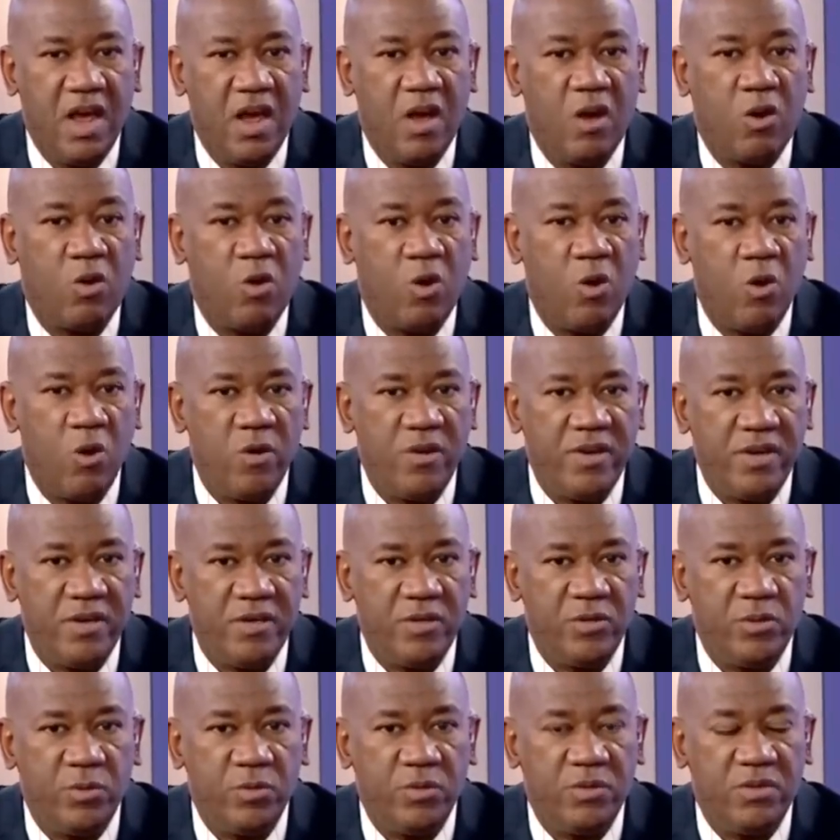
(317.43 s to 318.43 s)

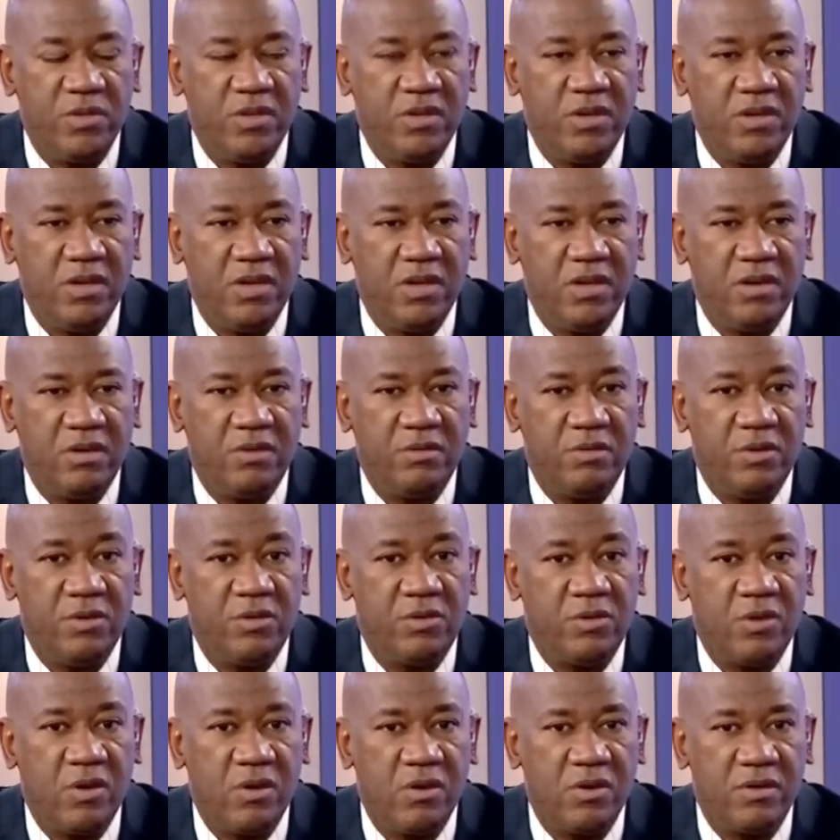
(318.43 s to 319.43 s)
according to the
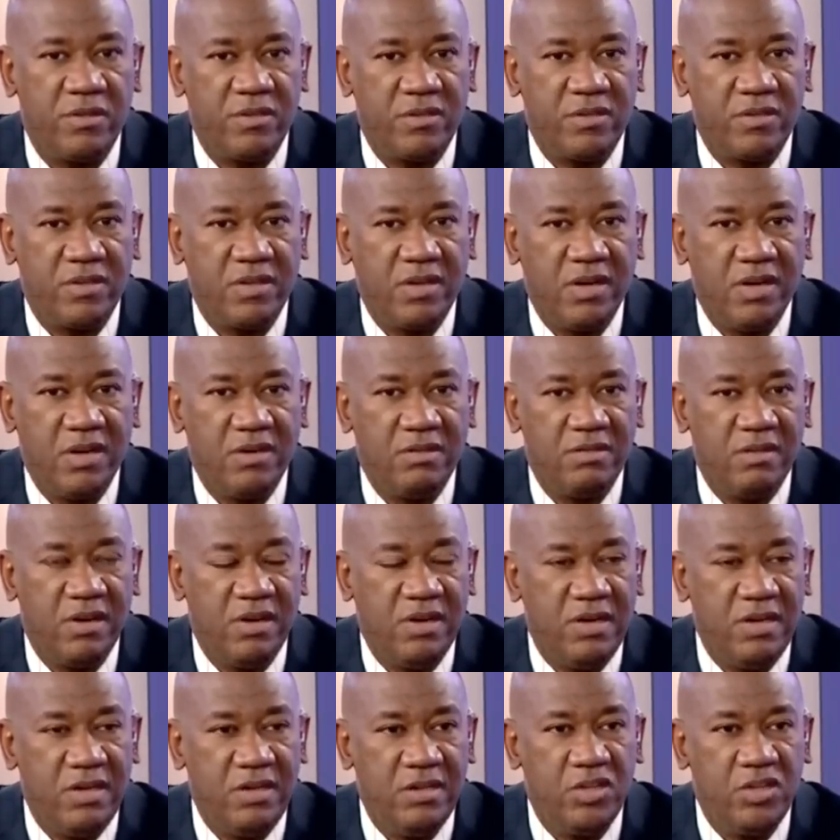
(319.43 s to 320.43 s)
results
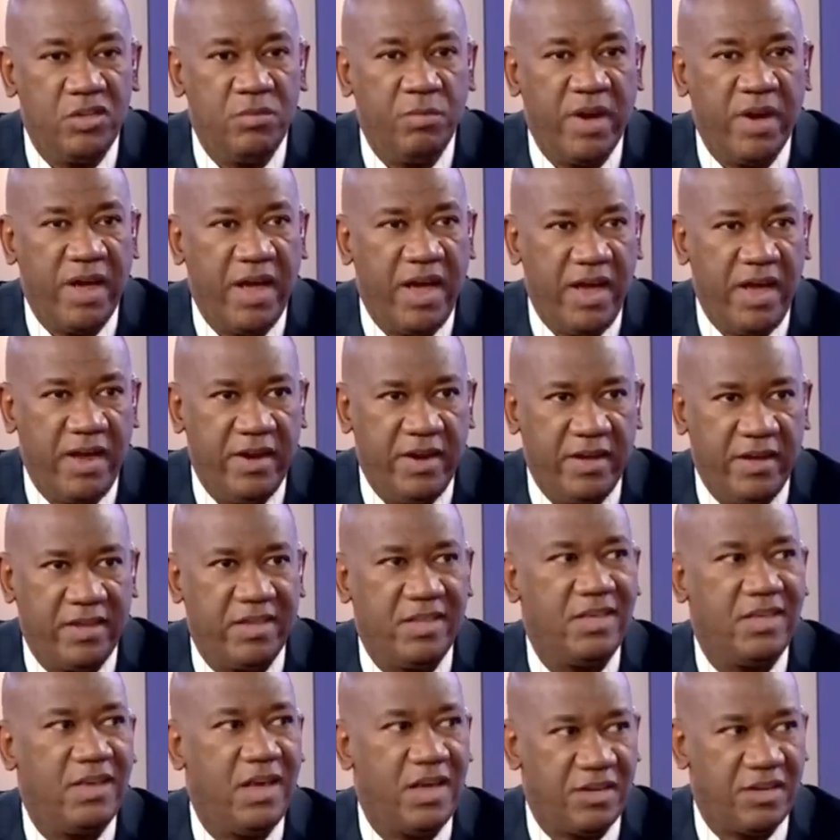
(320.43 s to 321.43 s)
released by
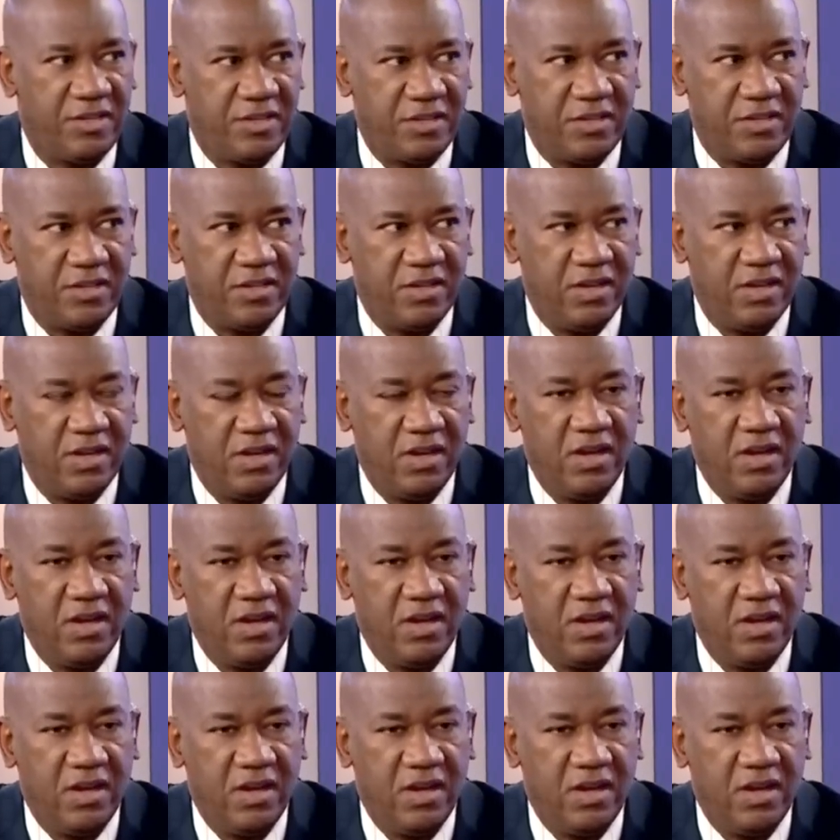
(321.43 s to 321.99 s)
INEC. Yes.